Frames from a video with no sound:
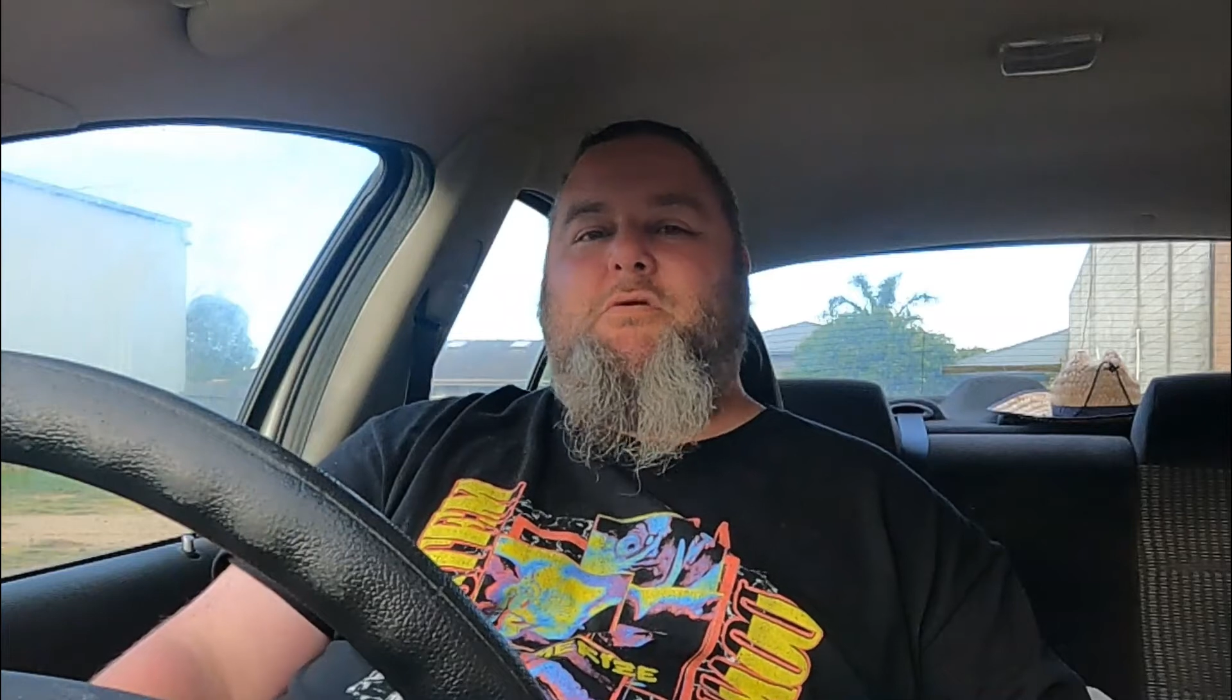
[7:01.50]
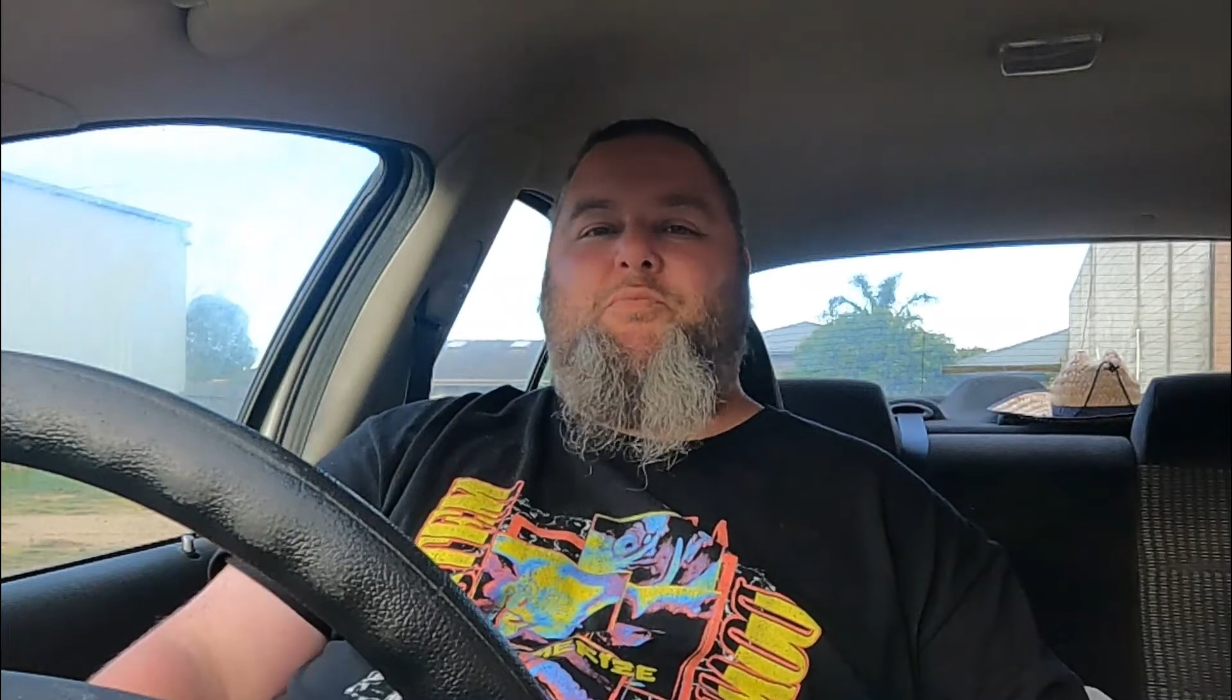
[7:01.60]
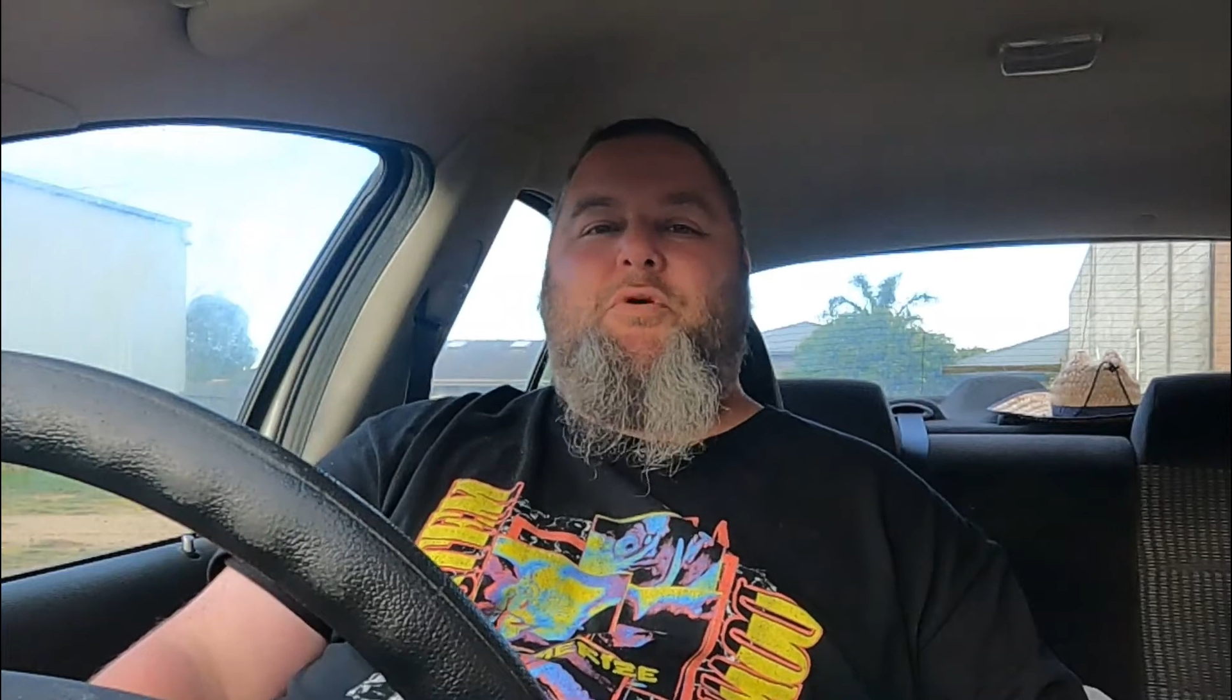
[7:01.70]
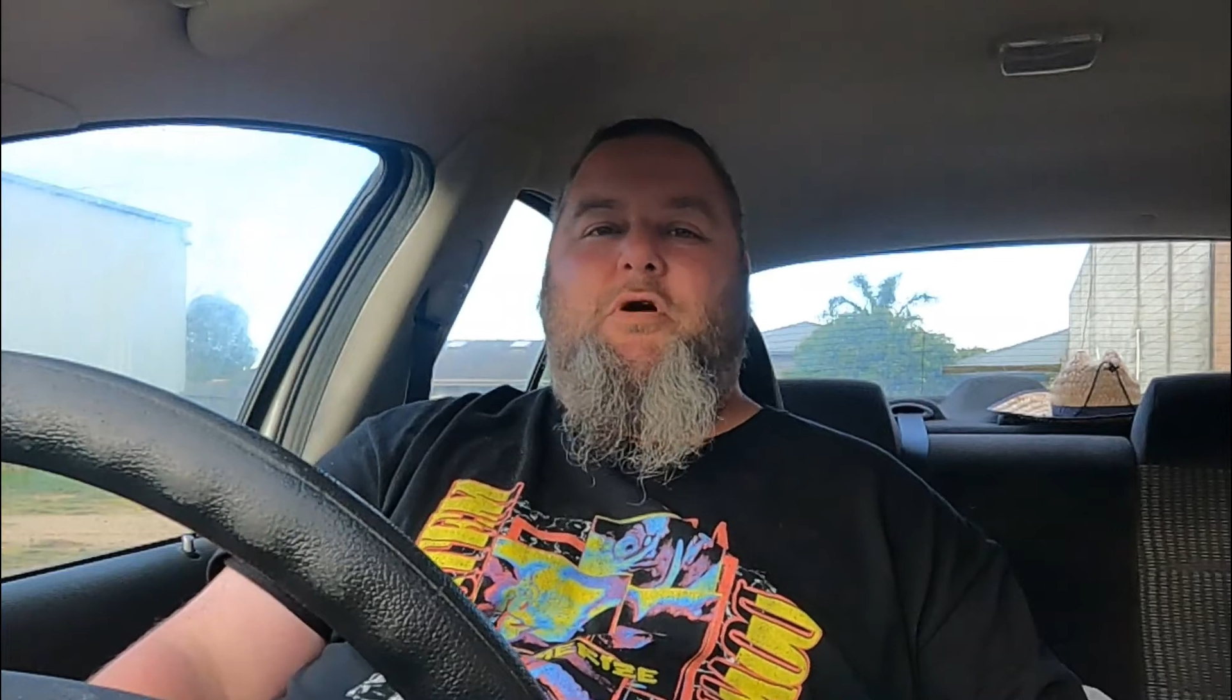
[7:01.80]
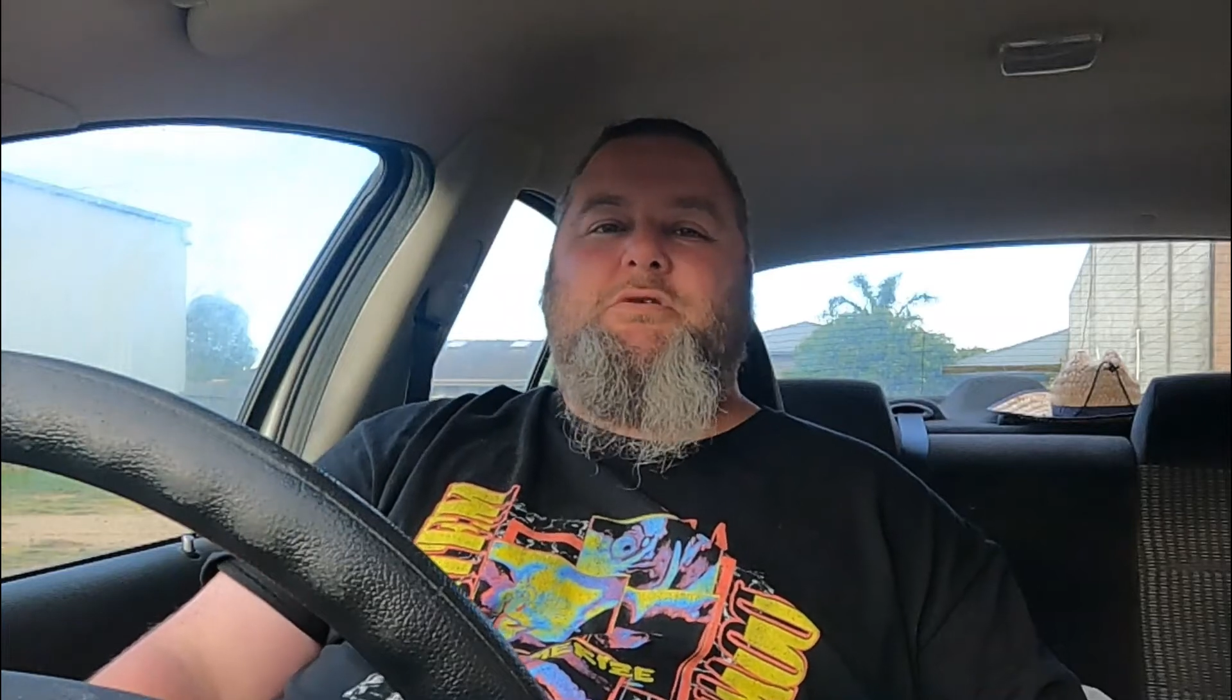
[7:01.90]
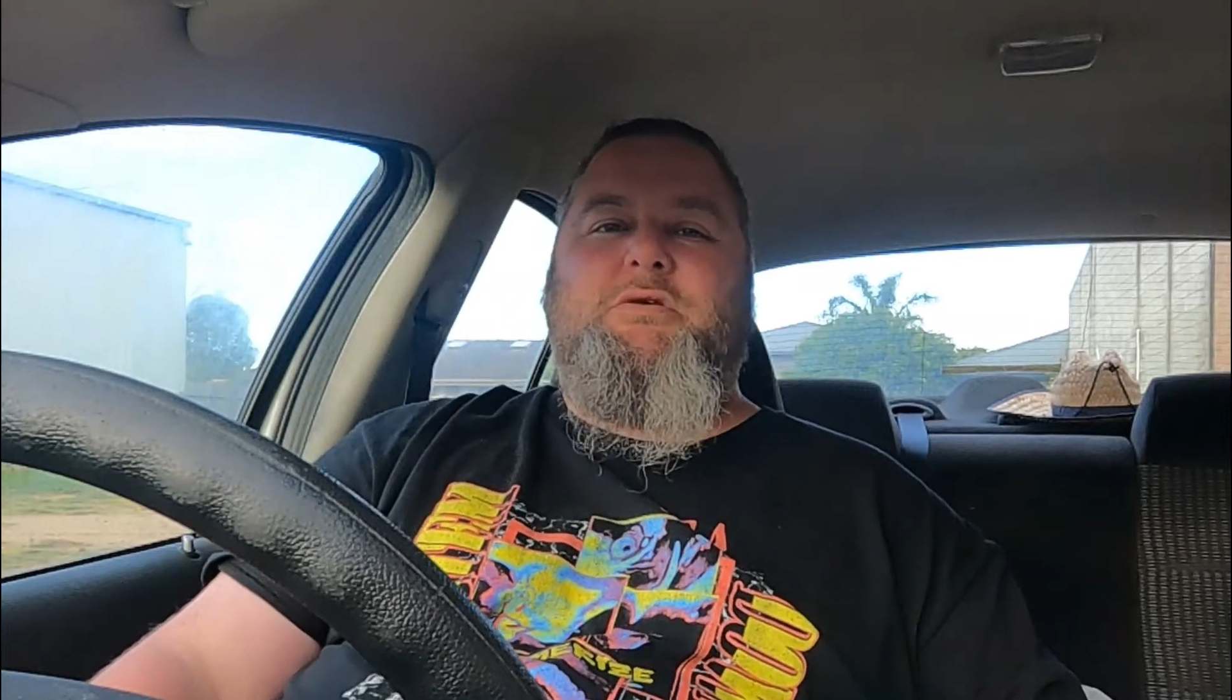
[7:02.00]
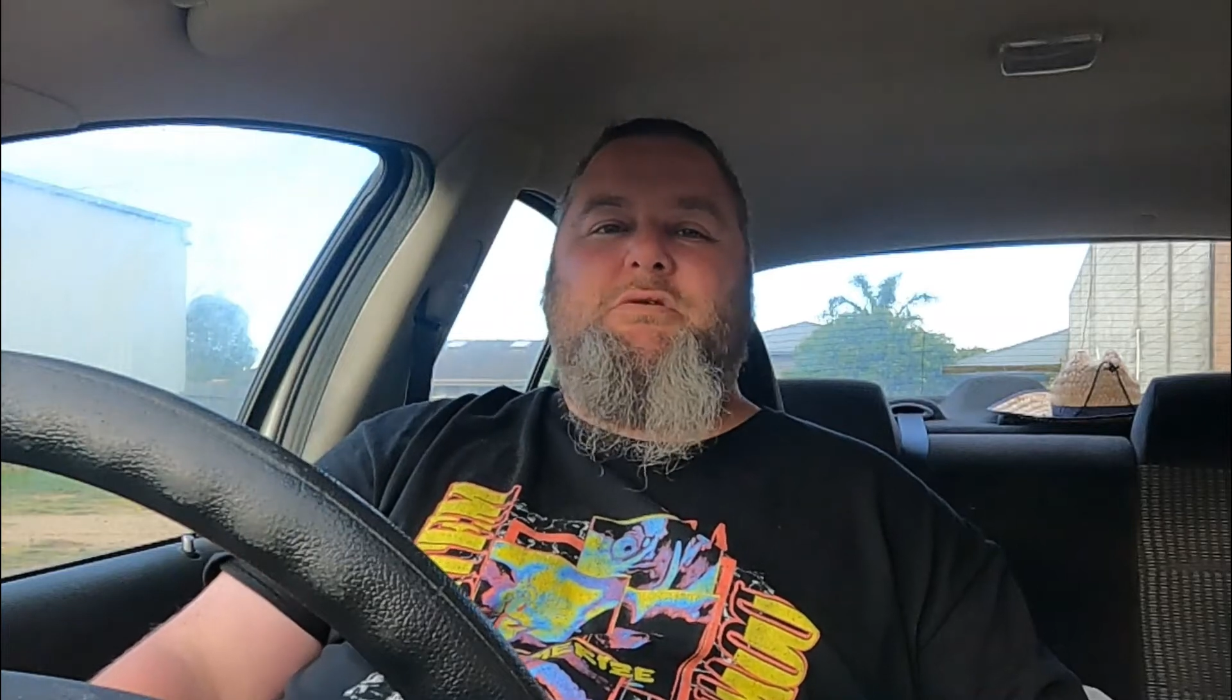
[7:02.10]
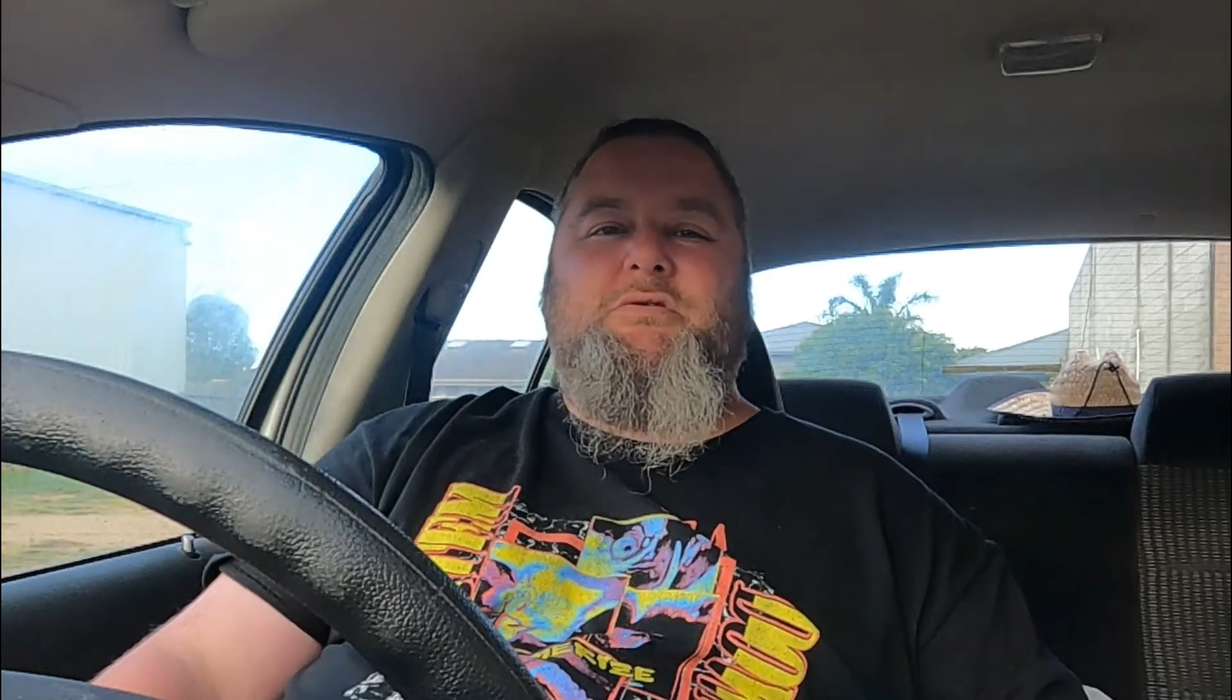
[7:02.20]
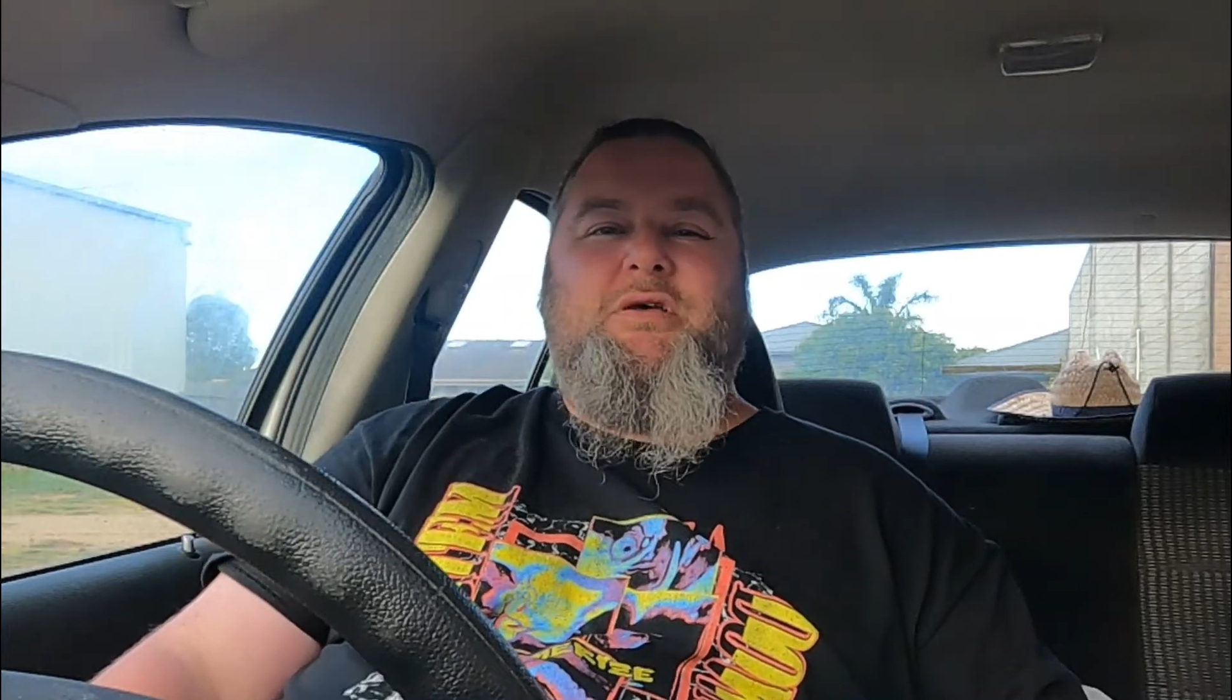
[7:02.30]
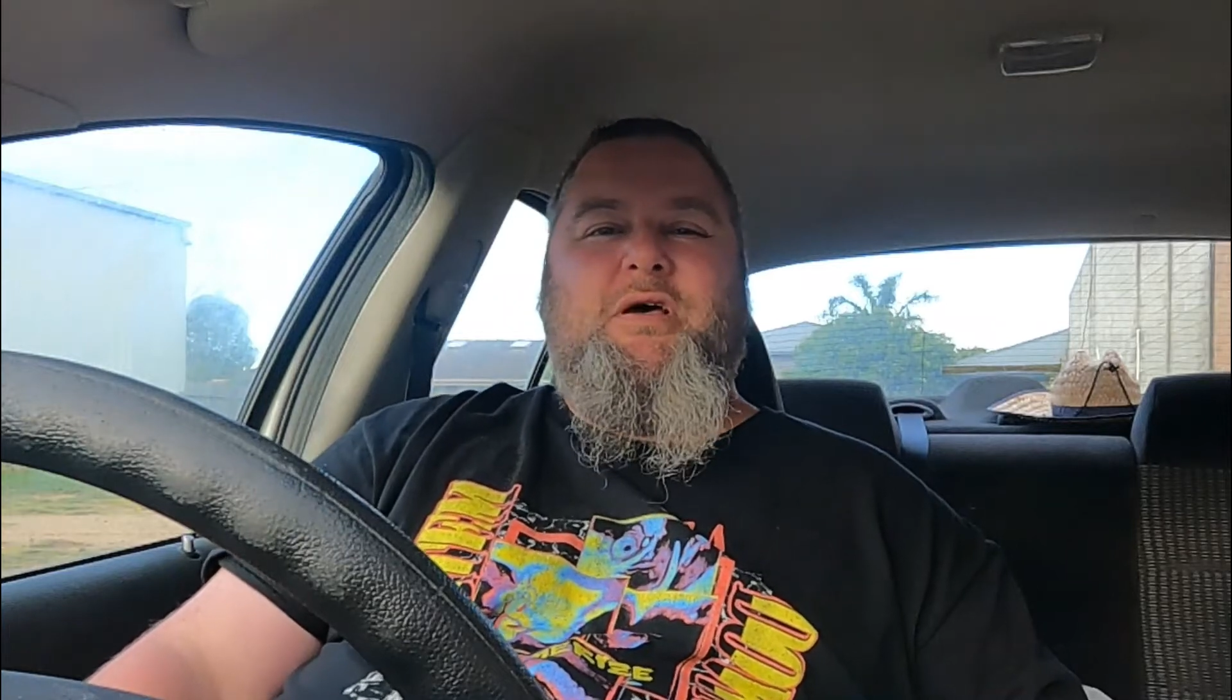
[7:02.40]
sort of
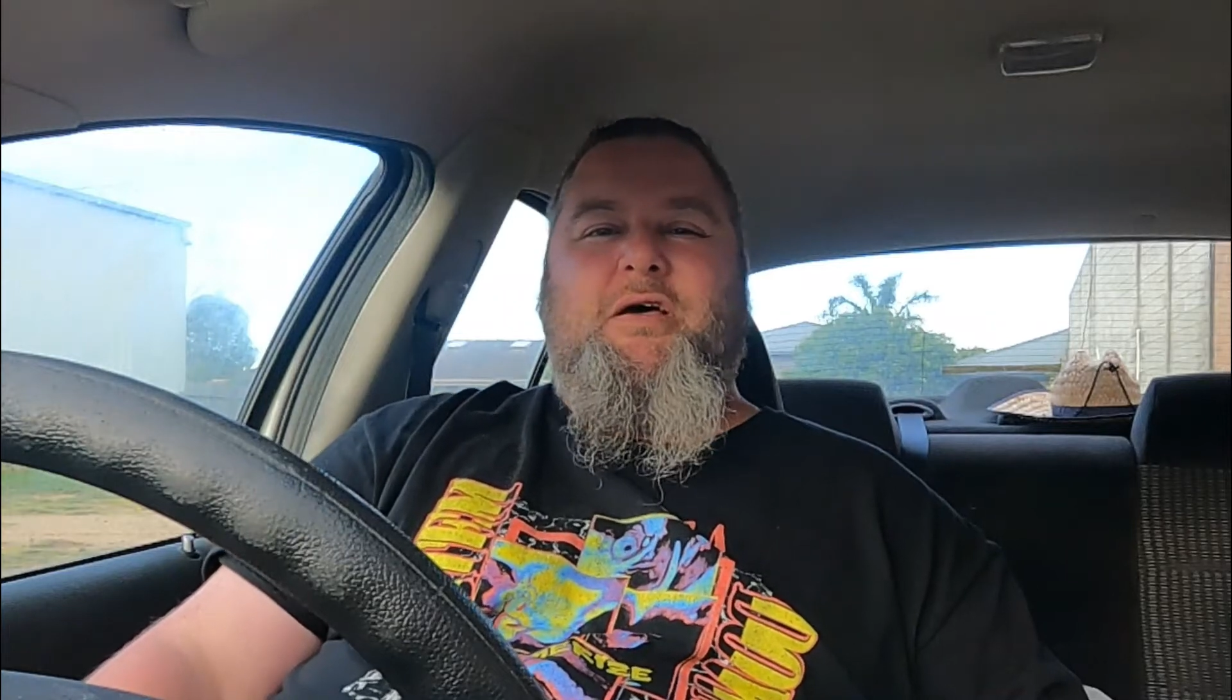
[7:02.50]
prices,